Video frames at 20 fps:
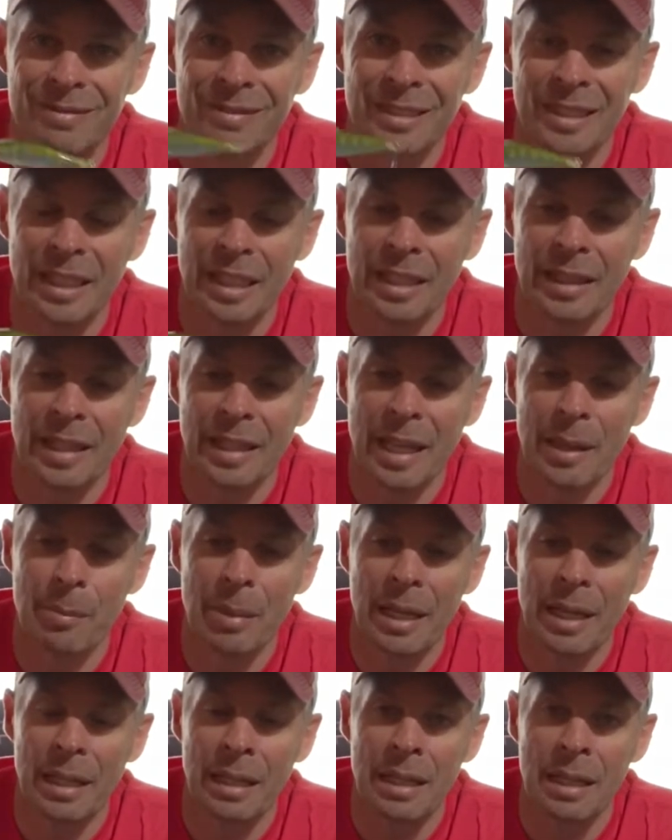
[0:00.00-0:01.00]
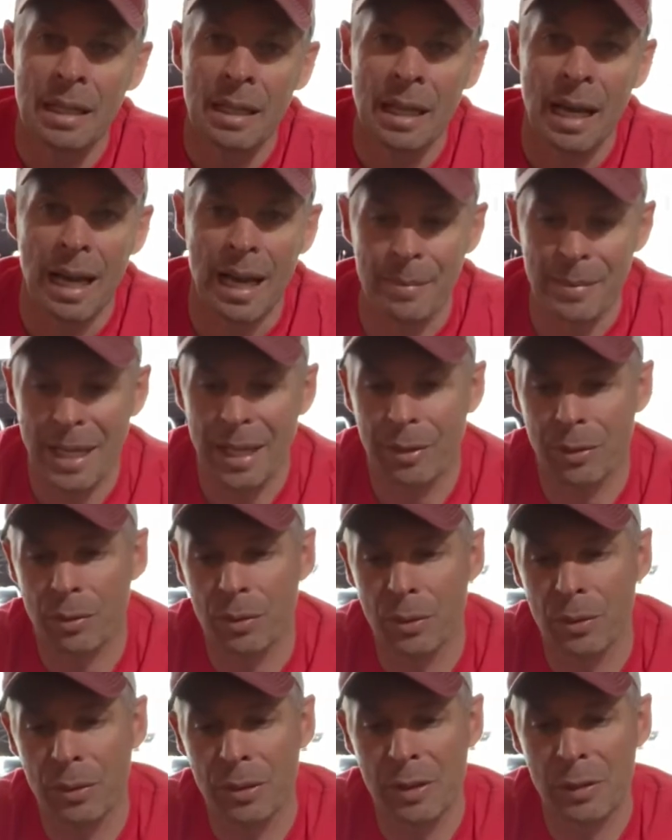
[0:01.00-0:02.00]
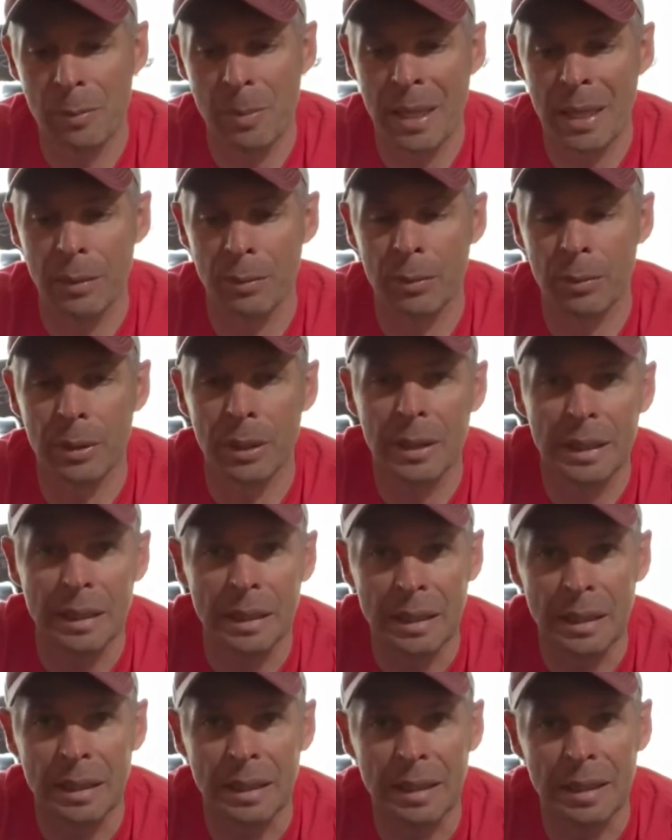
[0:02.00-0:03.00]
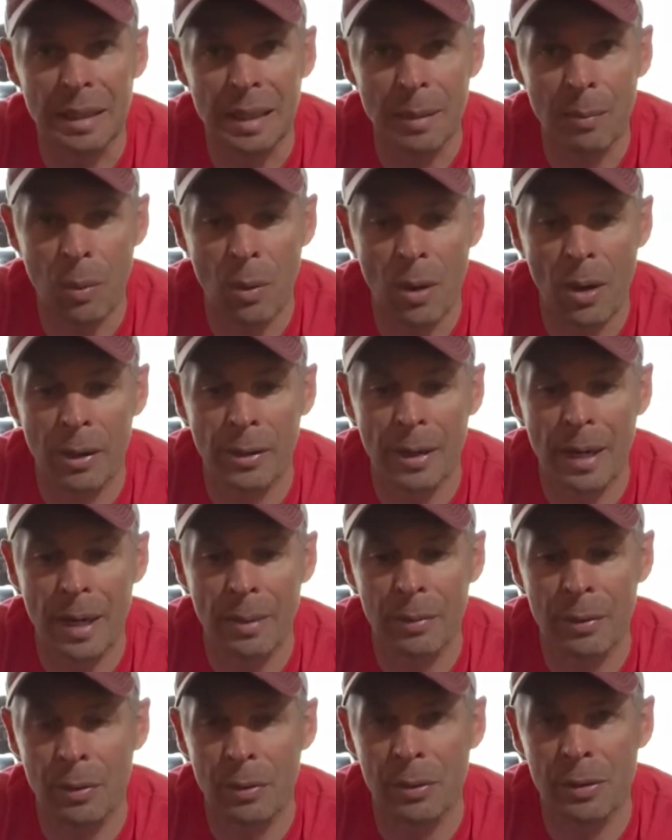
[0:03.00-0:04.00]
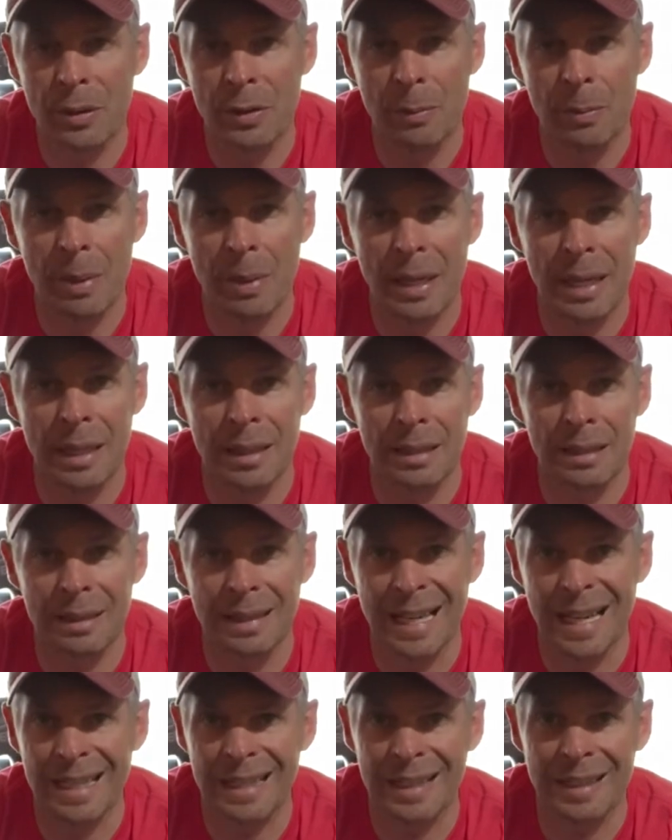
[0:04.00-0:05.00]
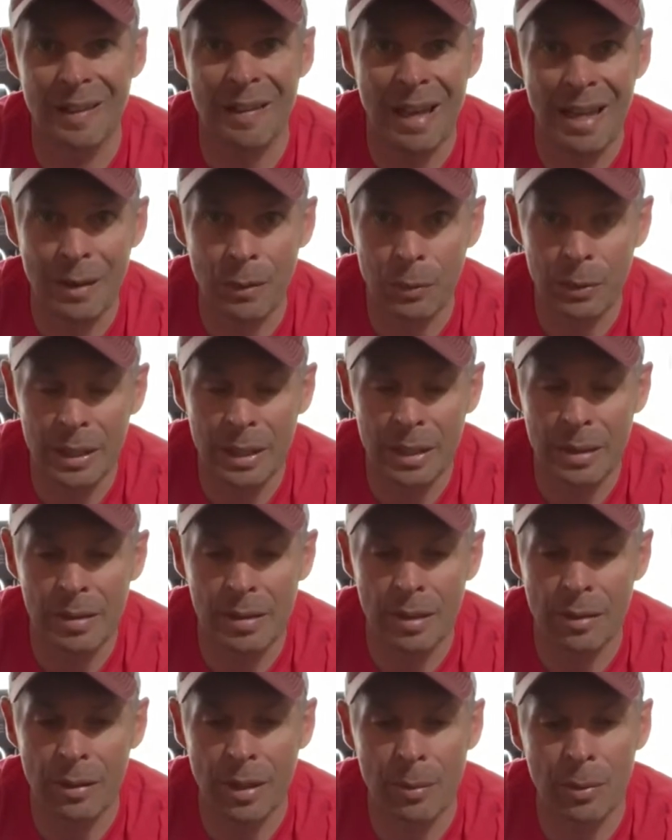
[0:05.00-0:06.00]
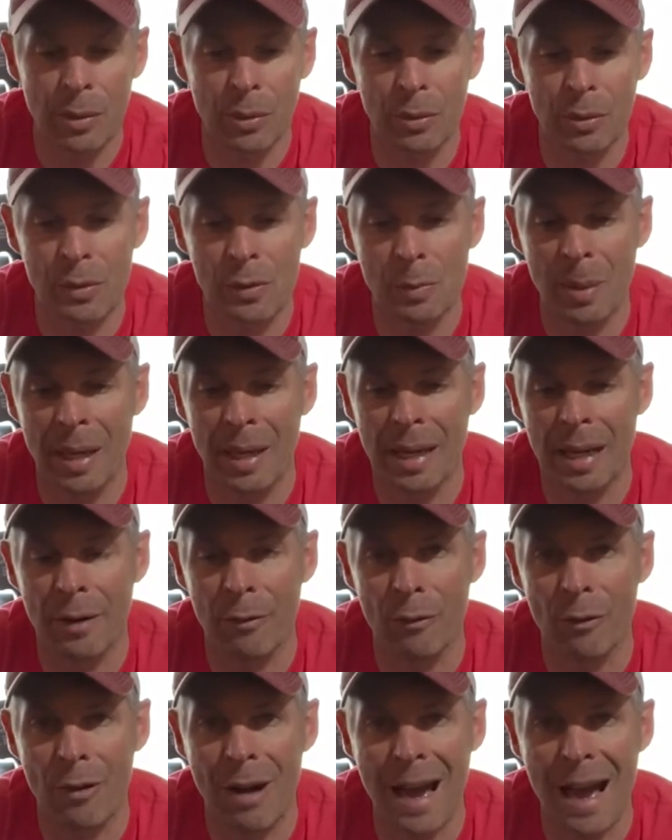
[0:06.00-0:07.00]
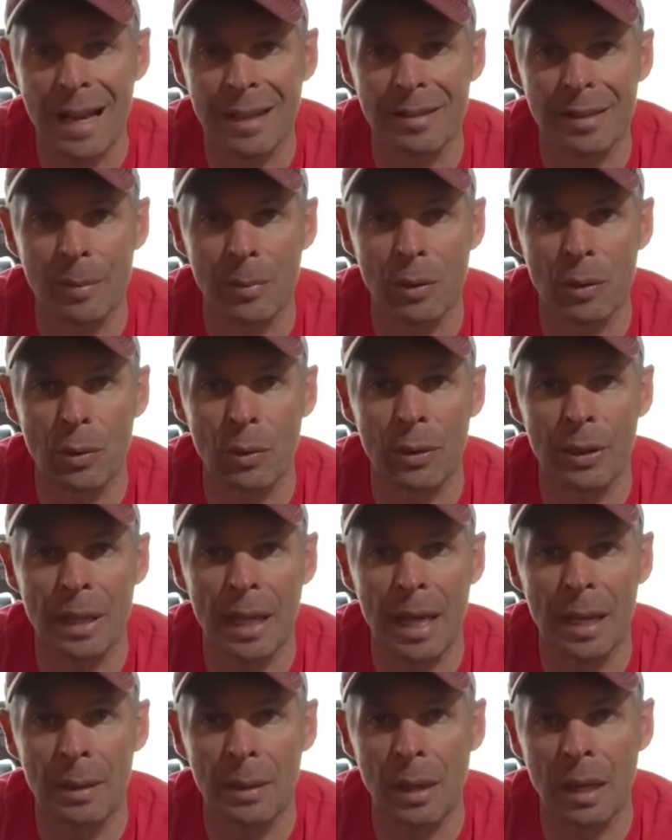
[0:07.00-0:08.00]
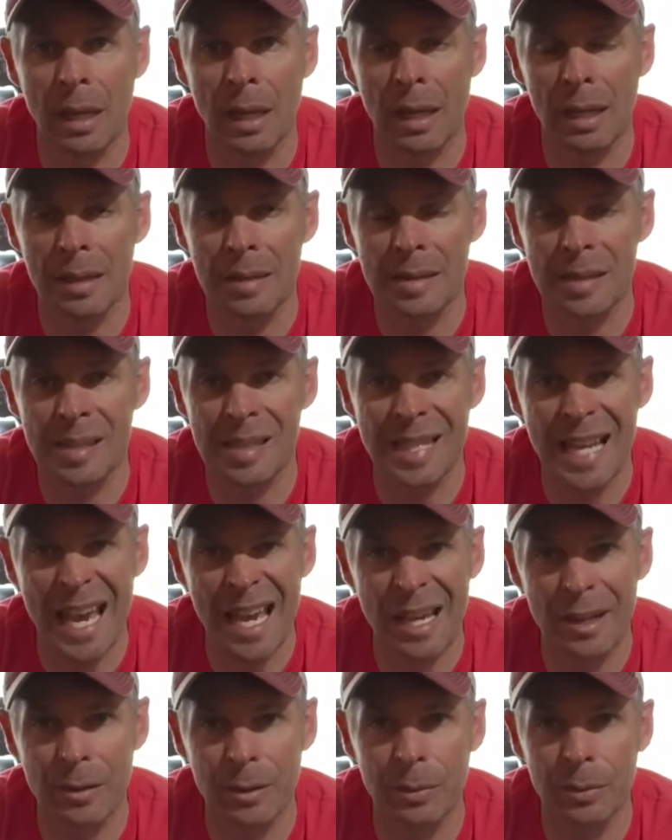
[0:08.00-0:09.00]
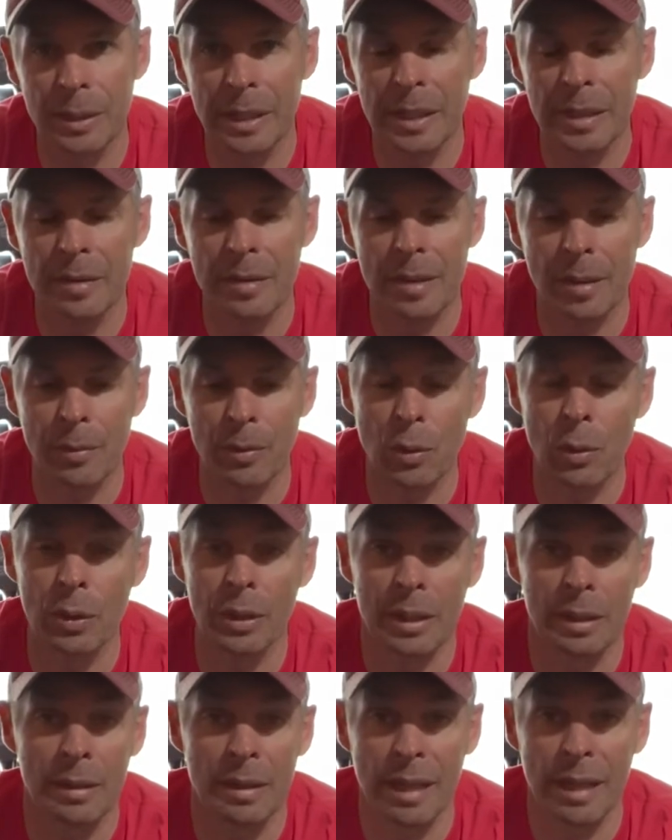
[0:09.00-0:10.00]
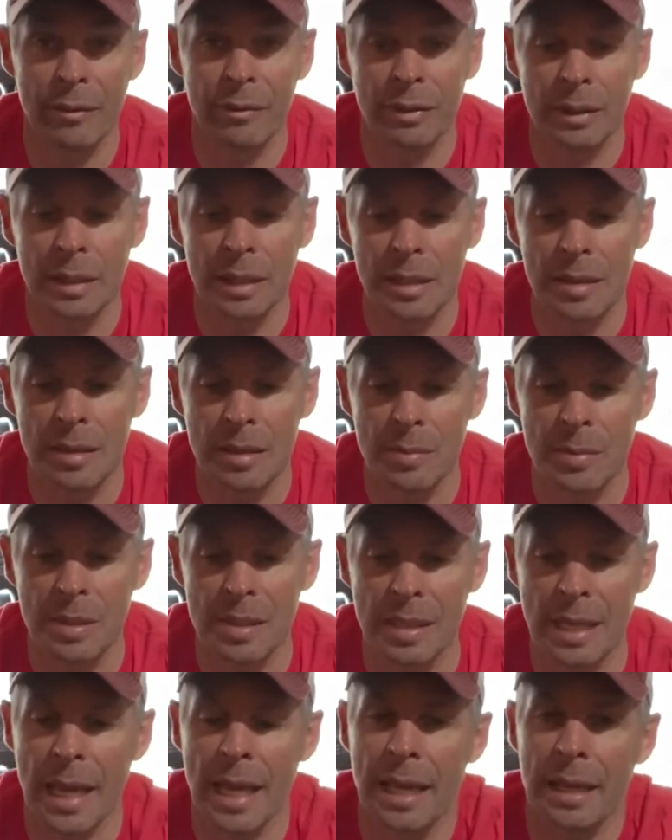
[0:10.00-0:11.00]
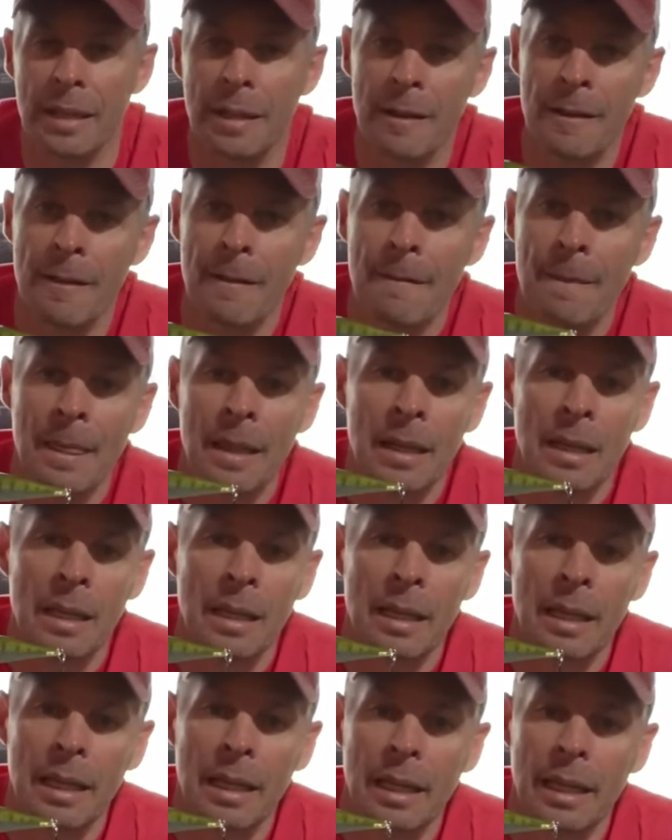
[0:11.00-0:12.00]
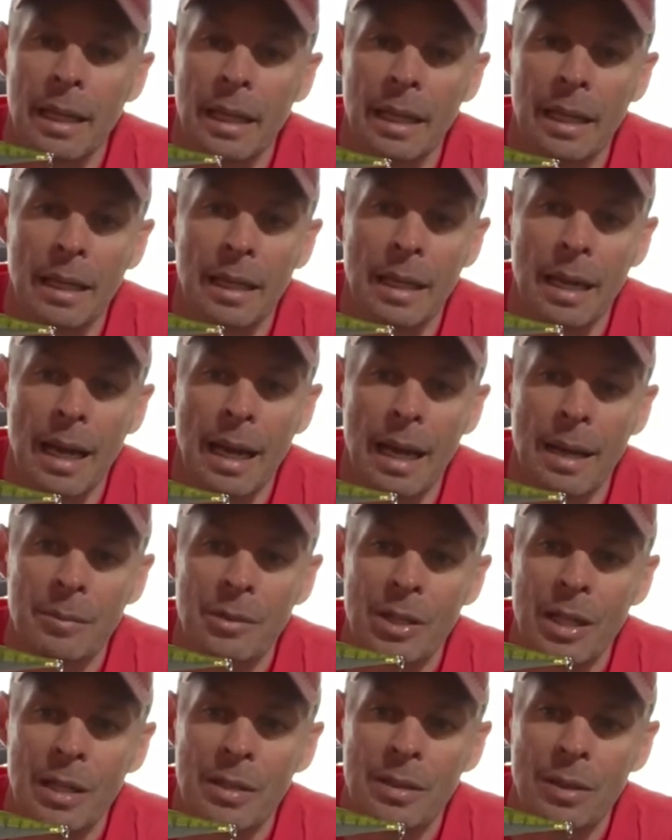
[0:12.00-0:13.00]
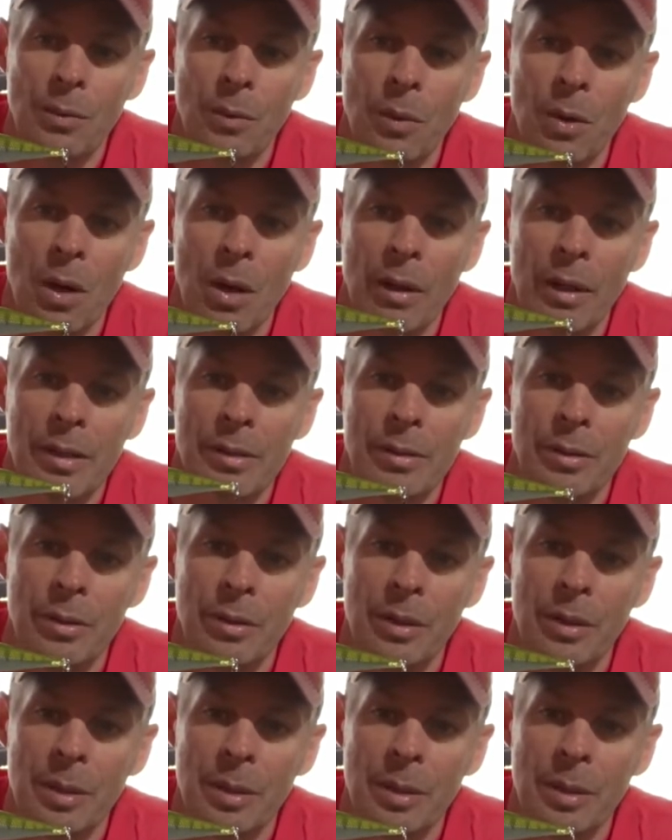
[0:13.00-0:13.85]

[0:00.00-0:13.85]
in that bait. I'm not throwing this bait really in deep water. I'm throwing this bait not in a lot of weeds either. I'm throwing this bait on rocks. I'm throwing it on scattered weeds. I'm throwing it definitely in some sand. And I'm chasing walleyes early